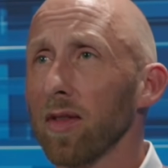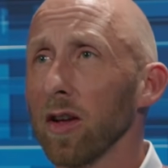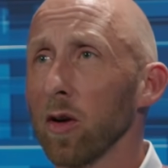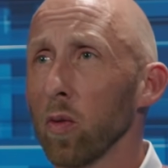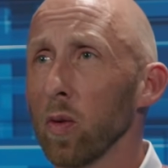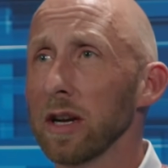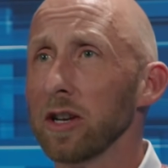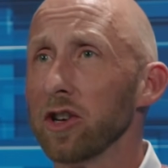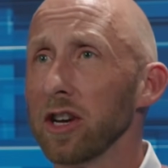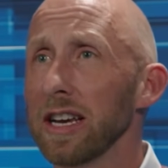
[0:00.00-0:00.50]

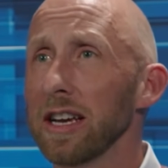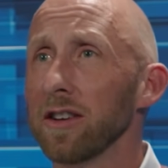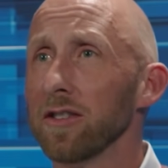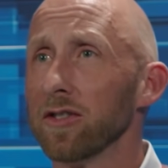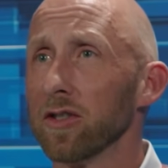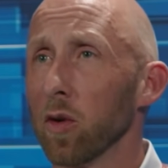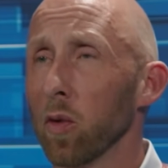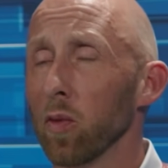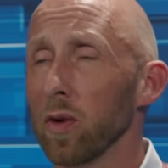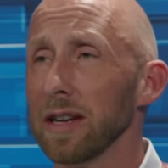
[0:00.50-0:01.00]
which
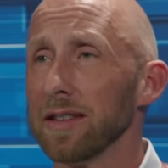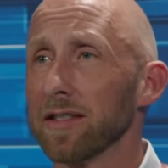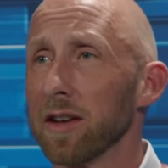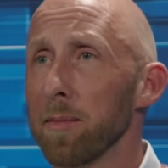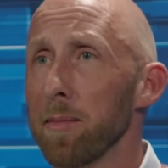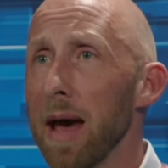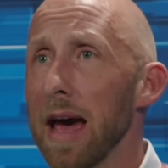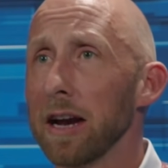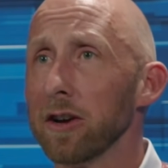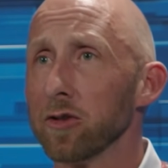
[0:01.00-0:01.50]
is risk
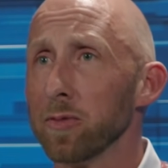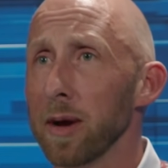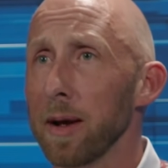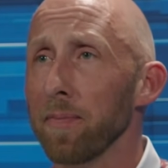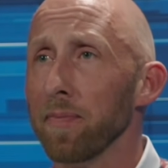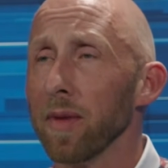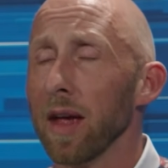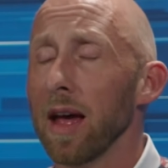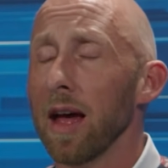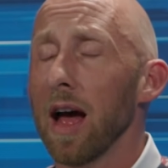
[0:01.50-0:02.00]
management.
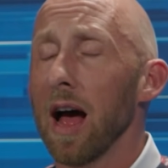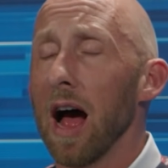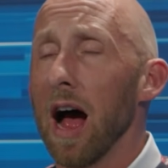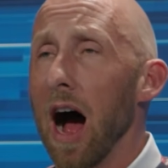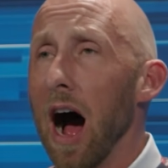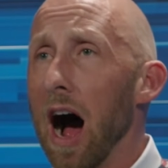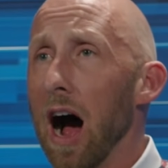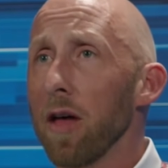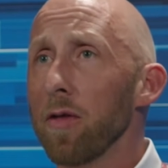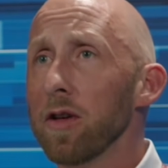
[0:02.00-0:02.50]

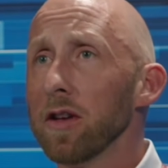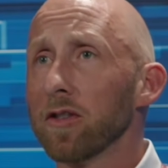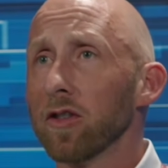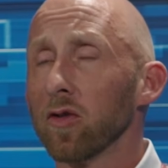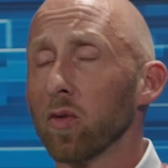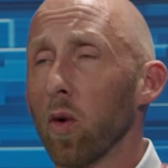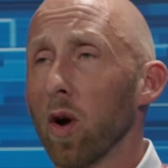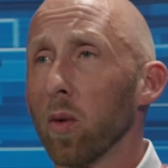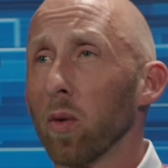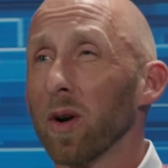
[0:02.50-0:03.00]
This
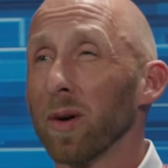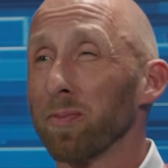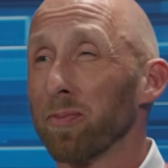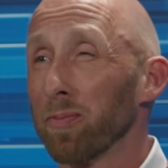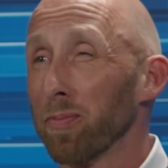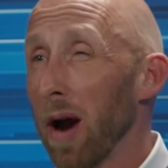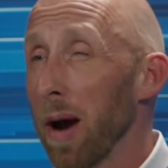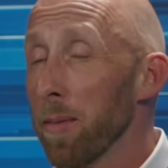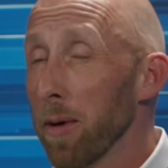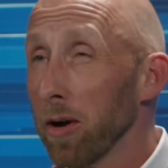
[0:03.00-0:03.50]
is where we're
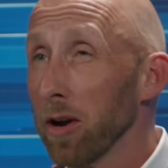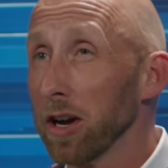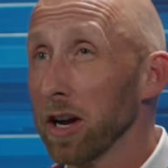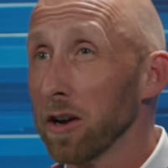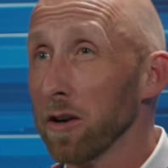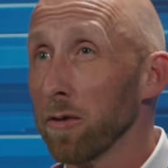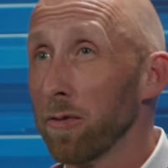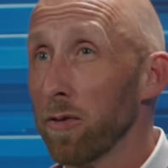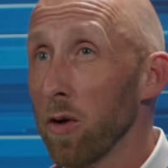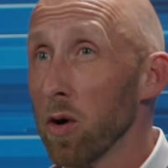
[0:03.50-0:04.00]
primarily
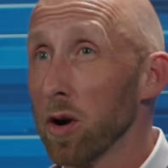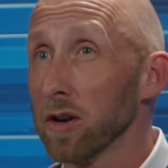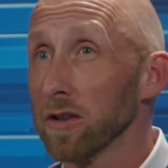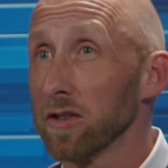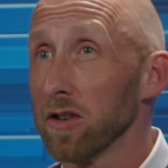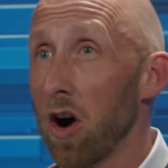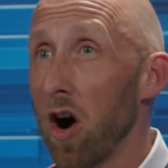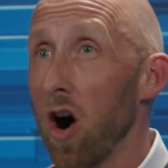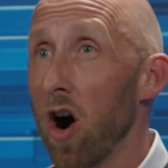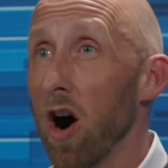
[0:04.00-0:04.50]
going to
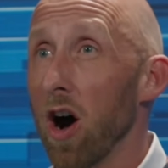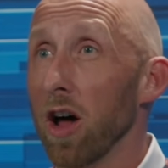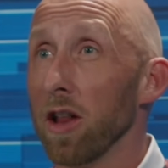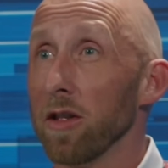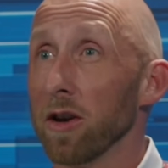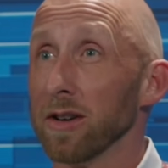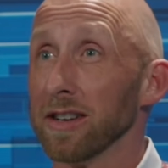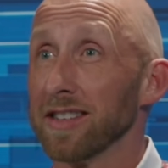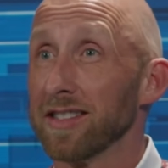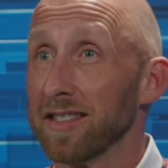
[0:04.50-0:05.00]
focus on
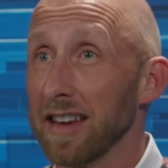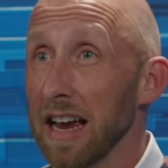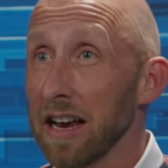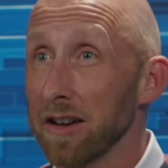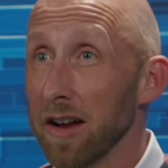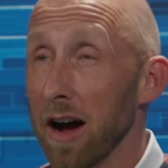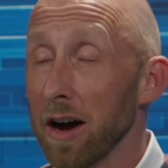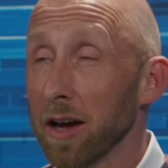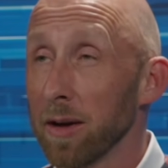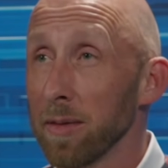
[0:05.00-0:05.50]
their estate
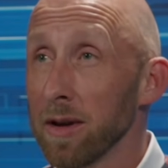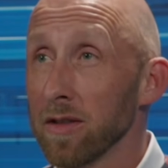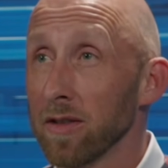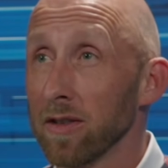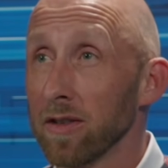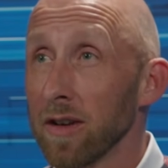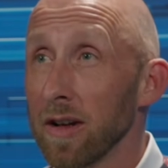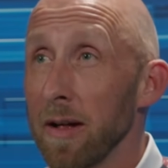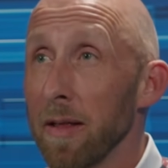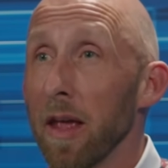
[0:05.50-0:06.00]

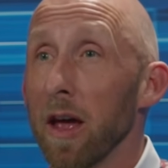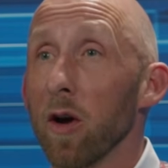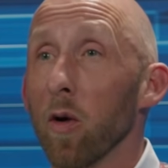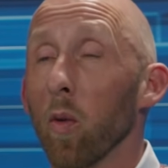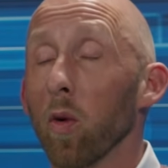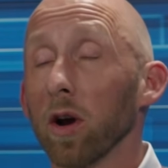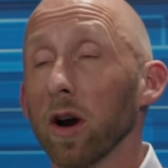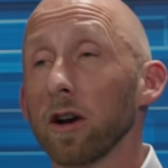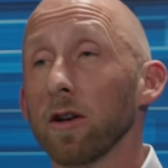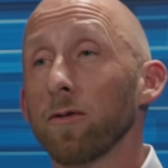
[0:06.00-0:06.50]
documents.
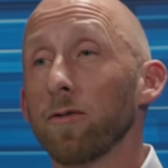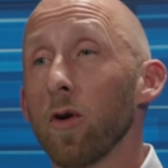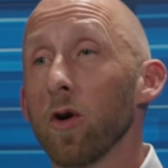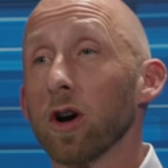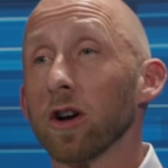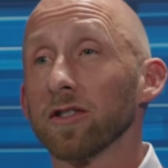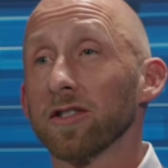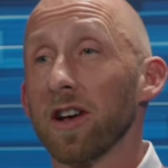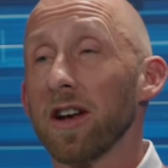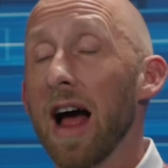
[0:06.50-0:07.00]
We're going to
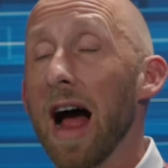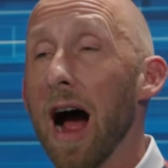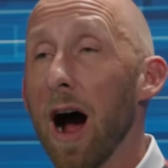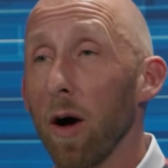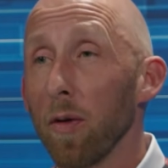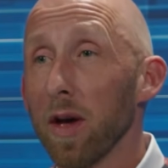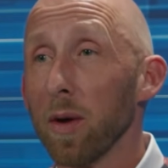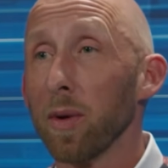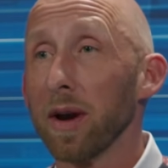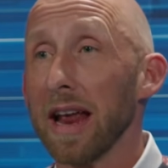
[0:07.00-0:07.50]
focus on
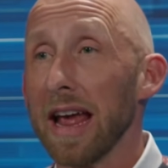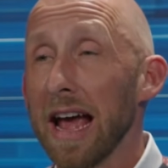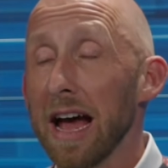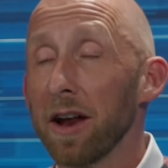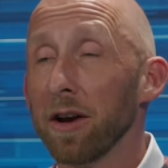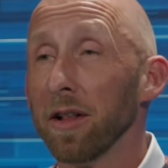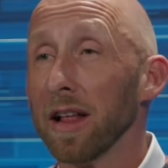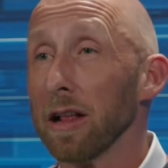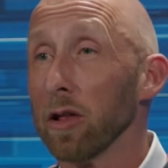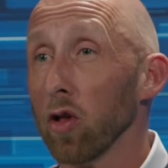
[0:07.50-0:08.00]
how they would
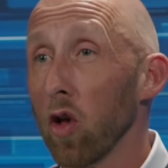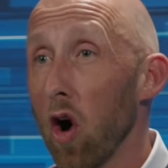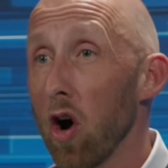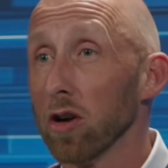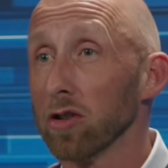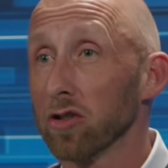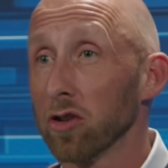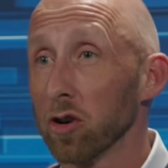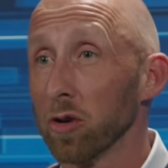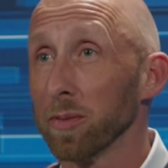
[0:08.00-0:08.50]
handle a
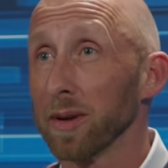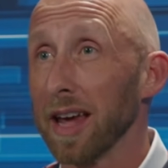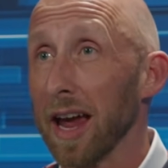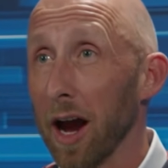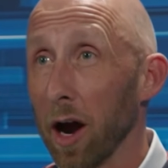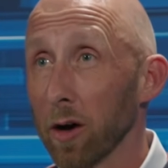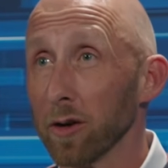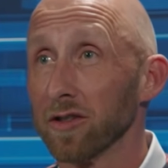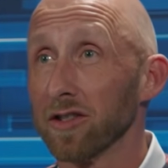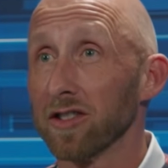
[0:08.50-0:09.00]
long-term
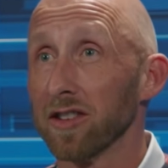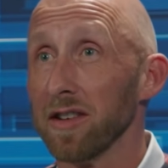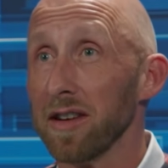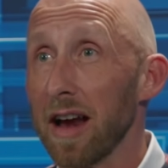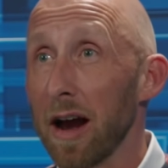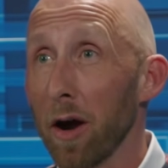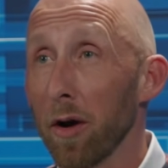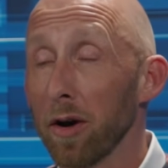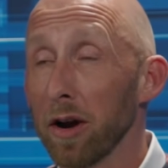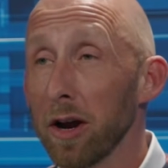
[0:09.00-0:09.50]
care
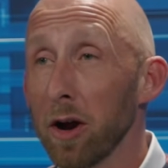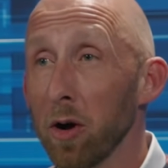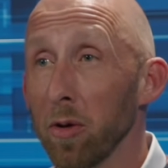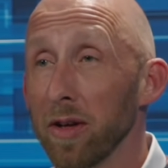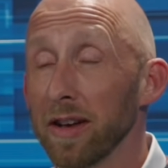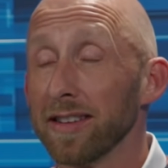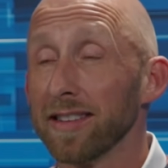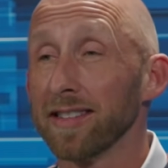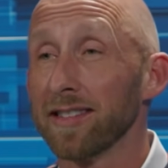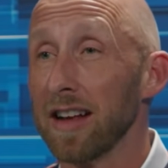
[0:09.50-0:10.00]
scenario.
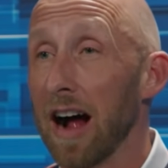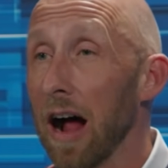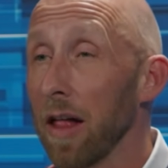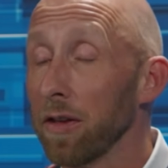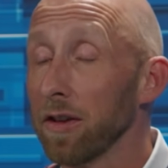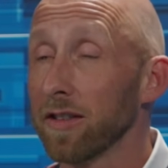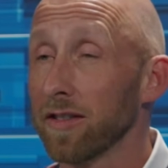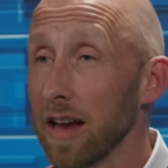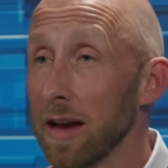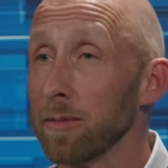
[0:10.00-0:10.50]
This is not
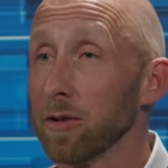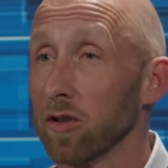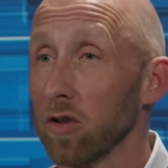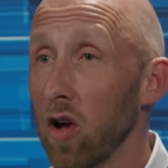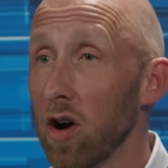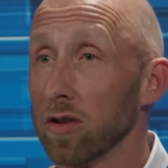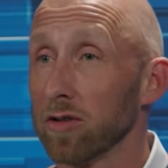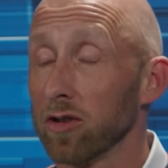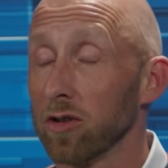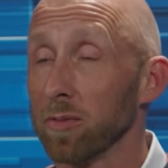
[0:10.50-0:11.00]
the same as
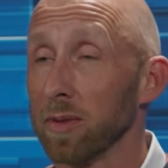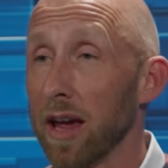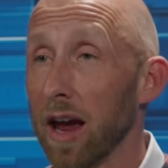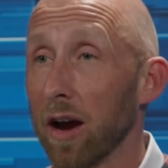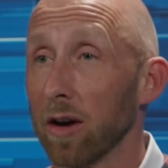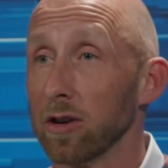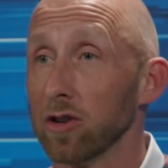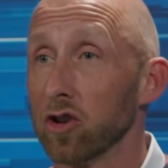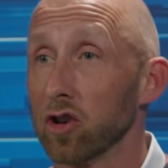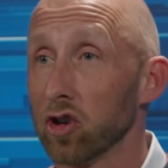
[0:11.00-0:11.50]
long-term
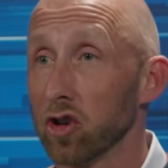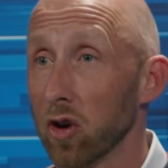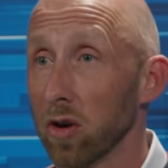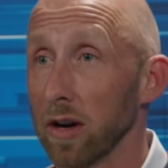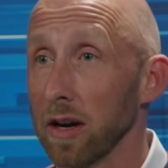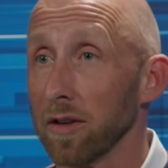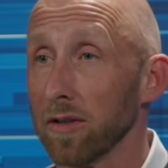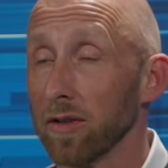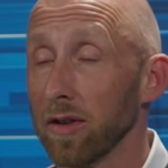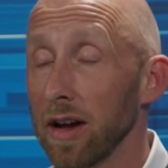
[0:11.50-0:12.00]
care
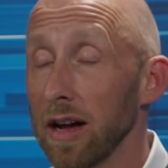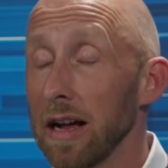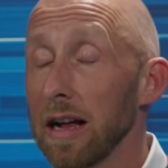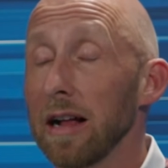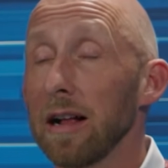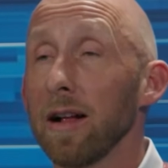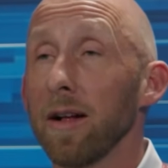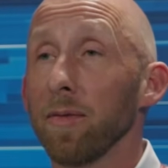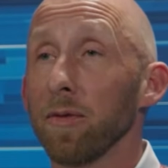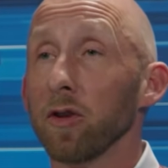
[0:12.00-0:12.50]
insurance.
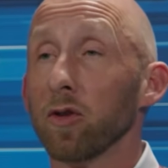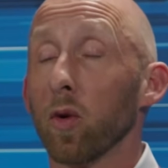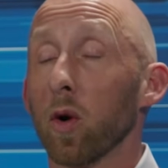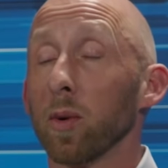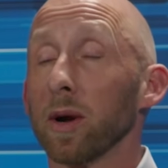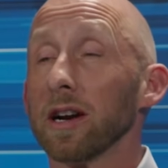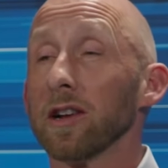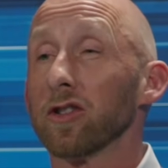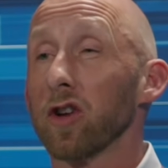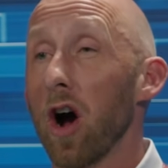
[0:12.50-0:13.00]
This is where
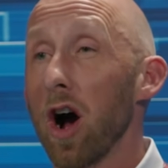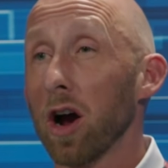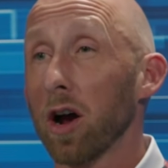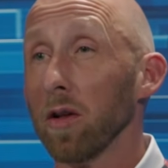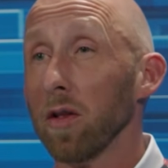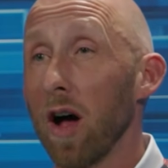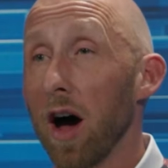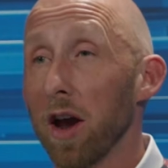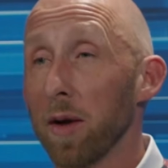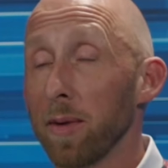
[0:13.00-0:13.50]
we're going to talk a
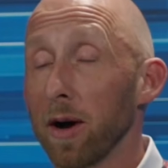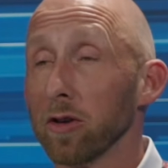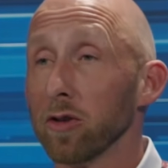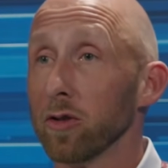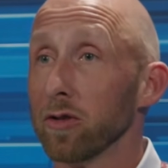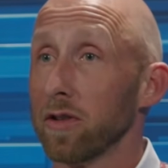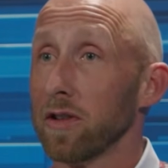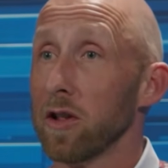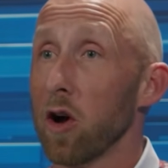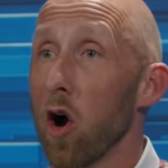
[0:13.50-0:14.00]
lot about
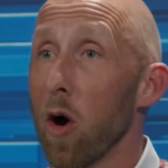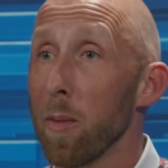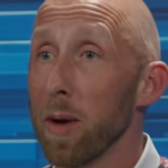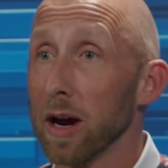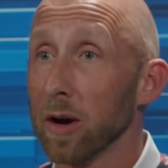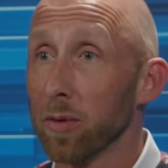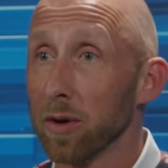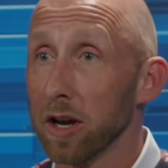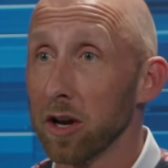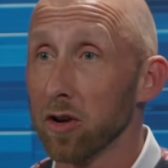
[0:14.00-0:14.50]
using the home
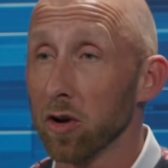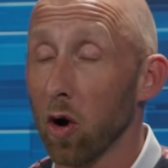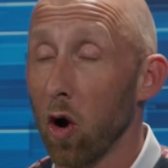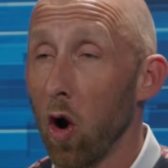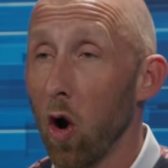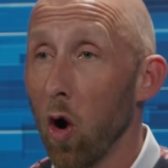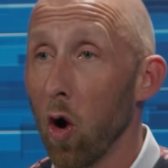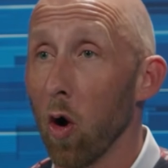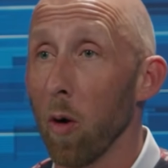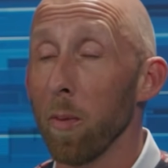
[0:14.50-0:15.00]
equity in your
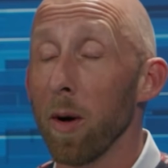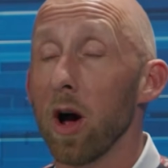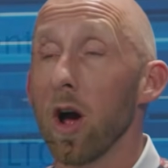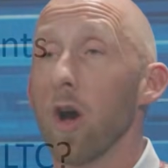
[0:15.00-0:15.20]
home